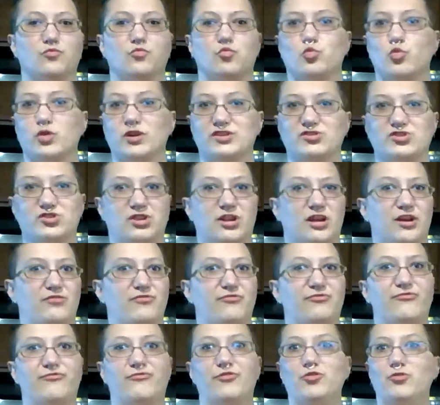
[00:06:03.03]
rich, like
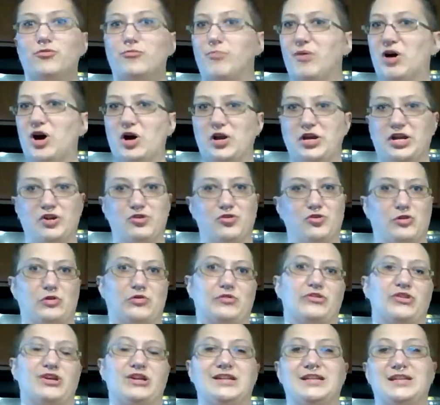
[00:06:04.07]
full bodied
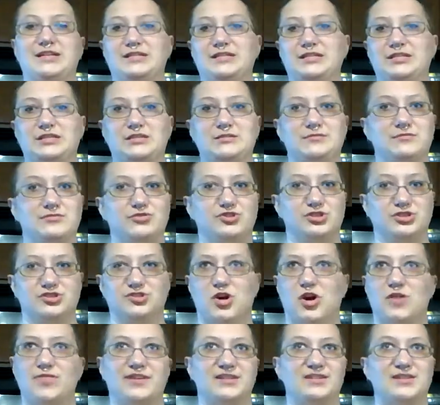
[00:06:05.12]
earthiness just
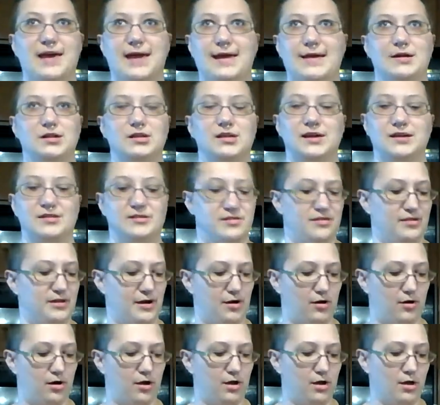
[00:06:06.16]
on the tail end
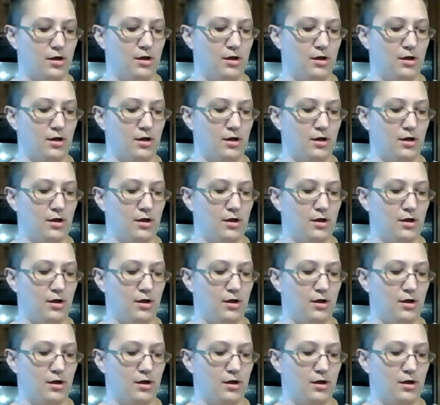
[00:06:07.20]
there.